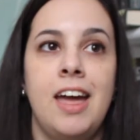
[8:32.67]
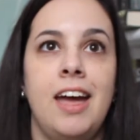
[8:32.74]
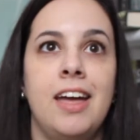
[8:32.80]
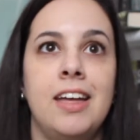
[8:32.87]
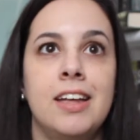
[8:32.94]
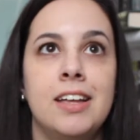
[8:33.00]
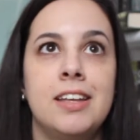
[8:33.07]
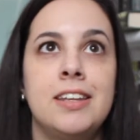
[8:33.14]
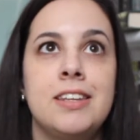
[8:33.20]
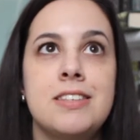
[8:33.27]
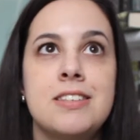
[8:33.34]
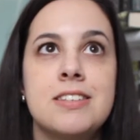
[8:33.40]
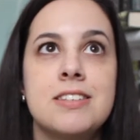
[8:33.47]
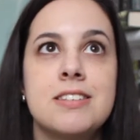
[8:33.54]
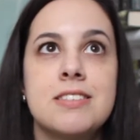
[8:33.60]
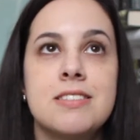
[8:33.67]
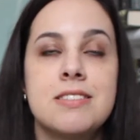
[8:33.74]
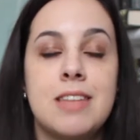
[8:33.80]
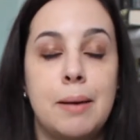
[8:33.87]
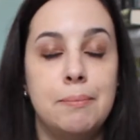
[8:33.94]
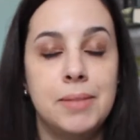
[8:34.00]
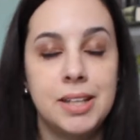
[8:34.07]
and
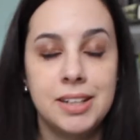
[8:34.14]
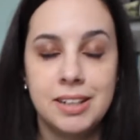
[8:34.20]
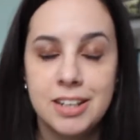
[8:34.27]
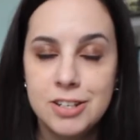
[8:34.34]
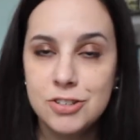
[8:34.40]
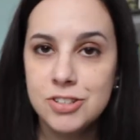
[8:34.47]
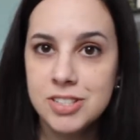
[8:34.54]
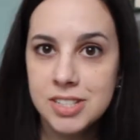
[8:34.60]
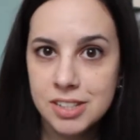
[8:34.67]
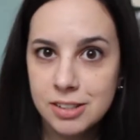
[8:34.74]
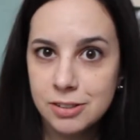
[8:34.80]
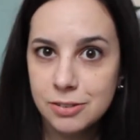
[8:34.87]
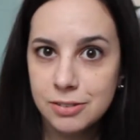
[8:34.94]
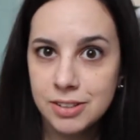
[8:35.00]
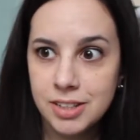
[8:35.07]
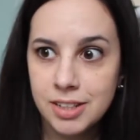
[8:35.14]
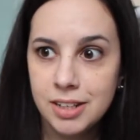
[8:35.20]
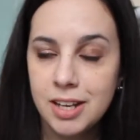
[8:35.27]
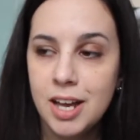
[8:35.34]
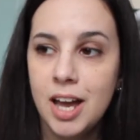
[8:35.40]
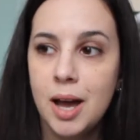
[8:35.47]
that made it interesting to read,